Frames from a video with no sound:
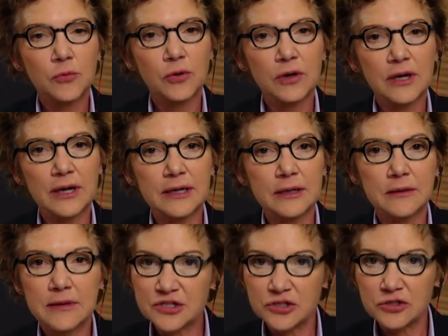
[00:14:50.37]

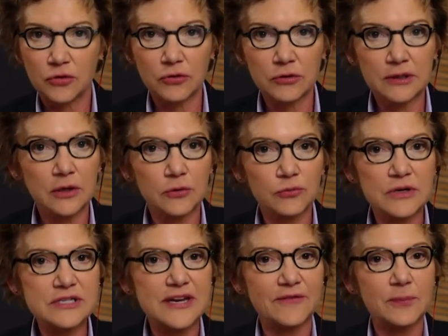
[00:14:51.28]
It's certainly a
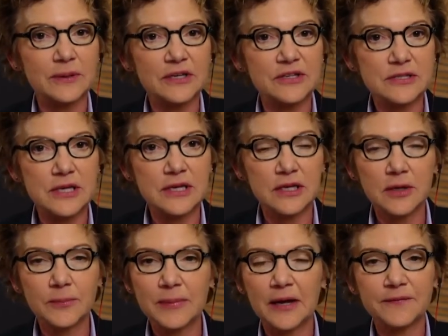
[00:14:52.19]
risk everybody's
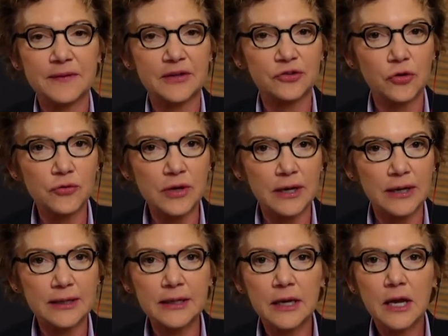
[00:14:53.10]
thinking about. That's
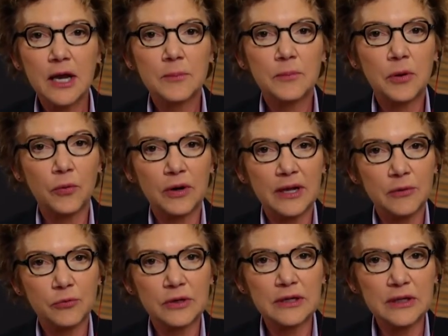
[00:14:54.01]
okay. But what
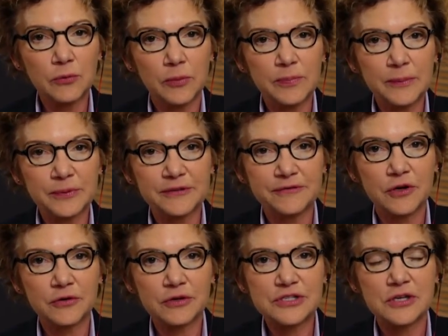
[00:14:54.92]
I really want people to
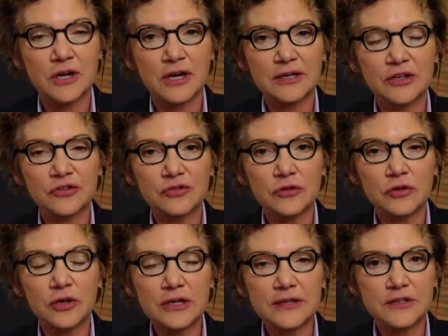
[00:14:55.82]
focus on is
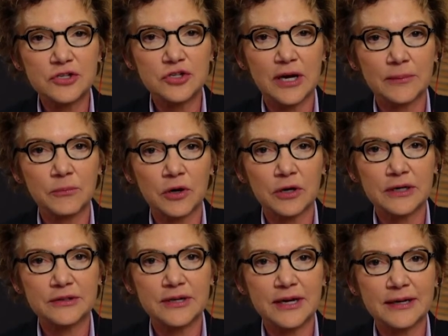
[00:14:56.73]
look at the job
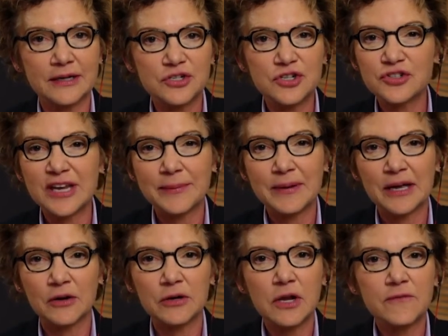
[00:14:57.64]
market data. It just came
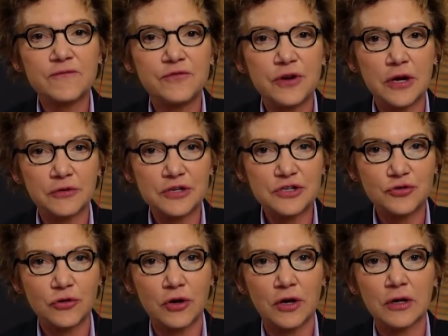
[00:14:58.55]
out, very
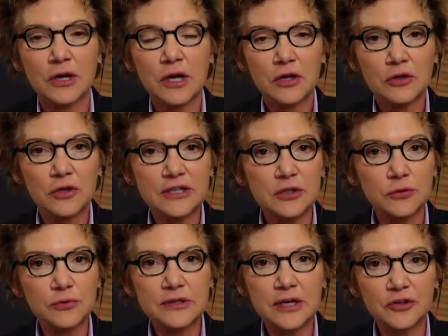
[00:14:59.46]
strong. Look at the
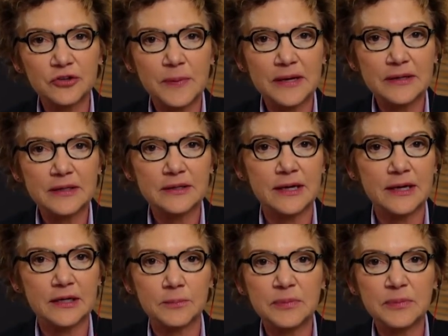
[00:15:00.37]
retail spending data.